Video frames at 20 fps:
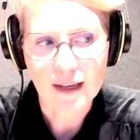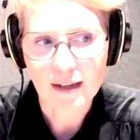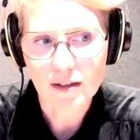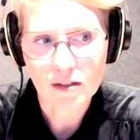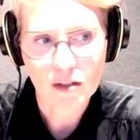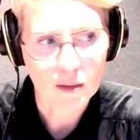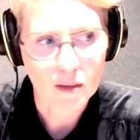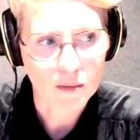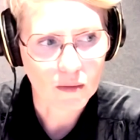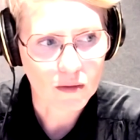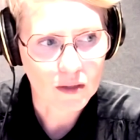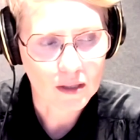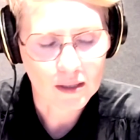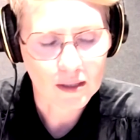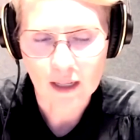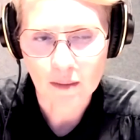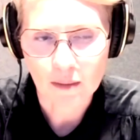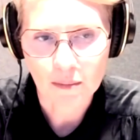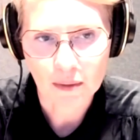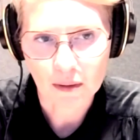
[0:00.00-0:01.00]
that term of
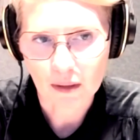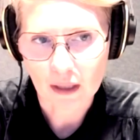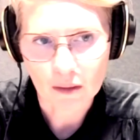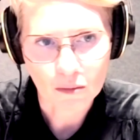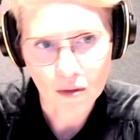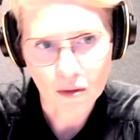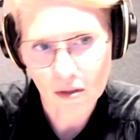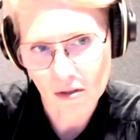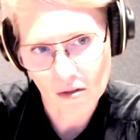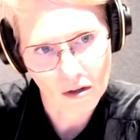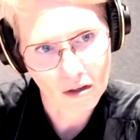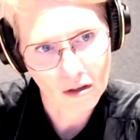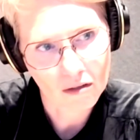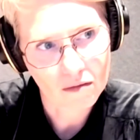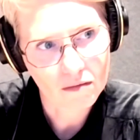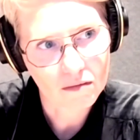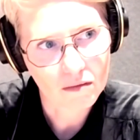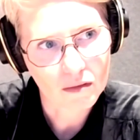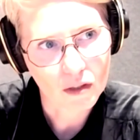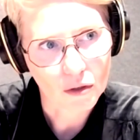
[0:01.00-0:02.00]
sustainability was
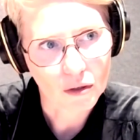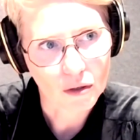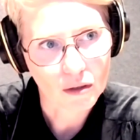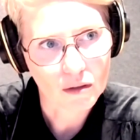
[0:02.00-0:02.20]
not,